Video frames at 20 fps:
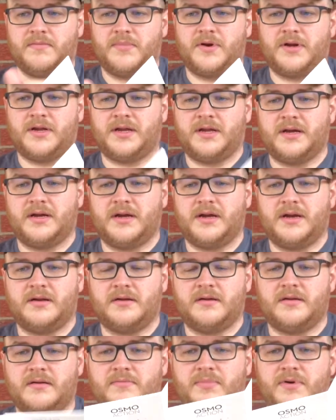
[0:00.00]
Pretty
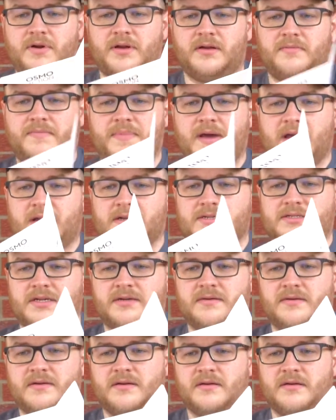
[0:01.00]
good. Pretty good
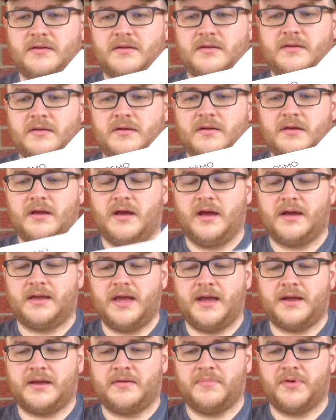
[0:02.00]
packaging. I
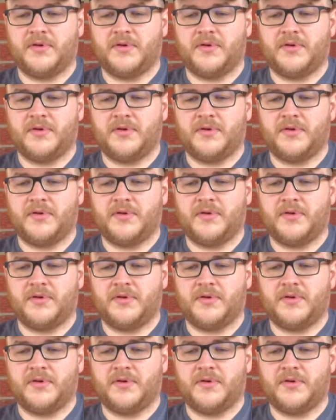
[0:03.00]
can't